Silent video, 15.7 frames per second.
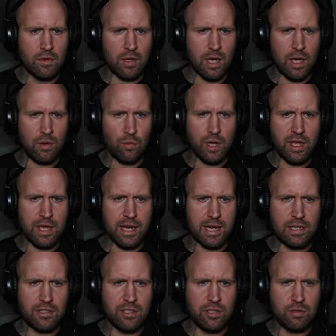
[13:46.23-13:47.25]
Okay, we
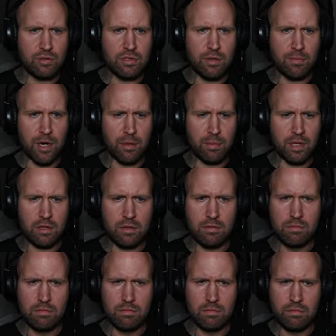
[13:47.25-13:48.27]
can't use the marble
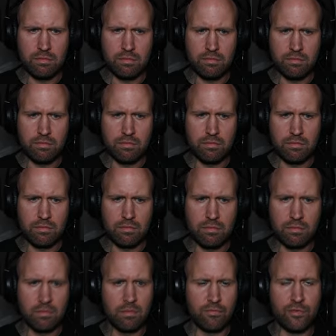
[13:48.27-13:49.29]

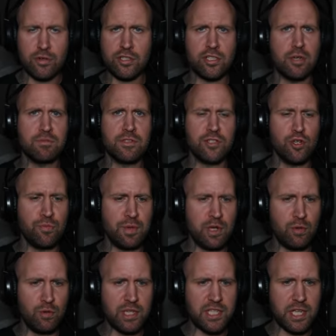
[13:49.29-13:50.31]
for some
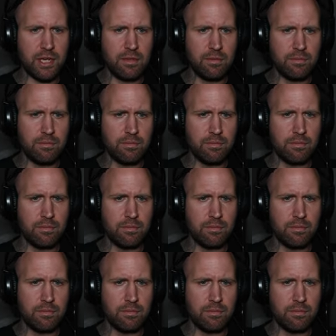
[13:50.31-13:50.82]
stupid reason.